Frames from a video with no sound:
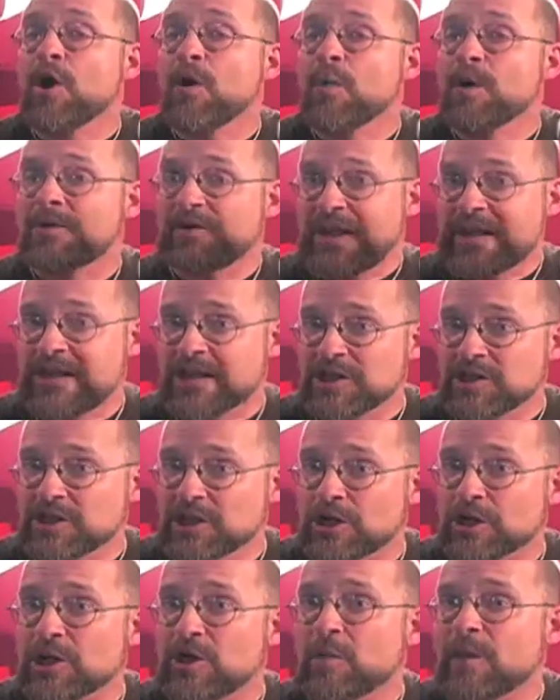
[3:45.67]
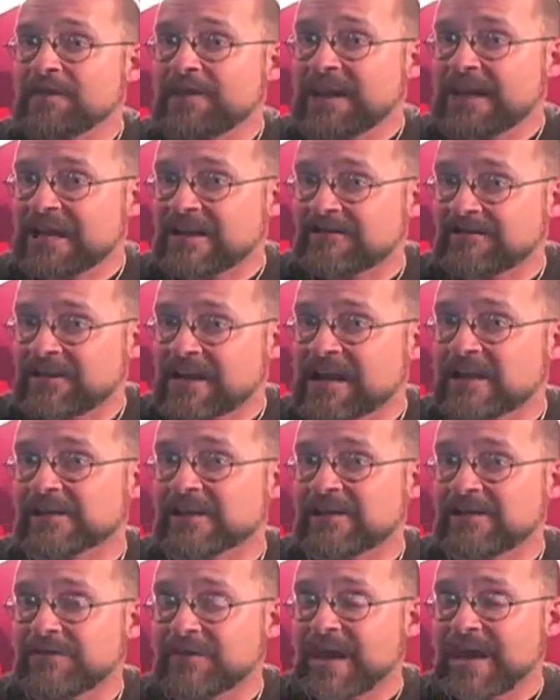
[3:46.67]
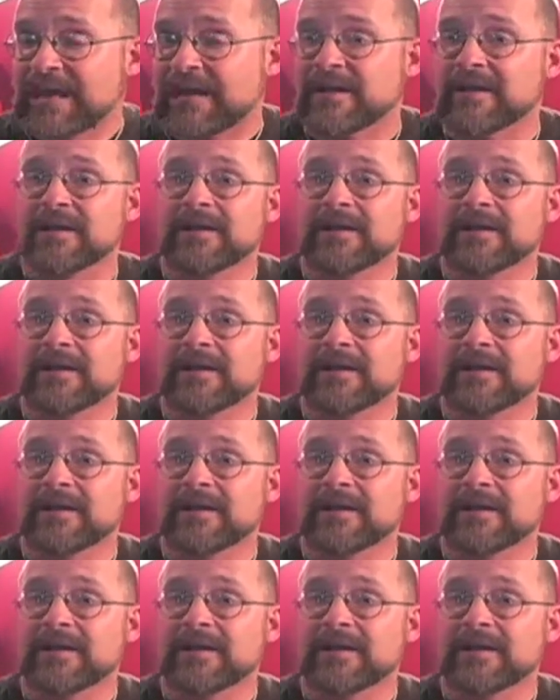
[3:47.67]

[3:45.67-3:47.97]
what they can do, what they can feel and think.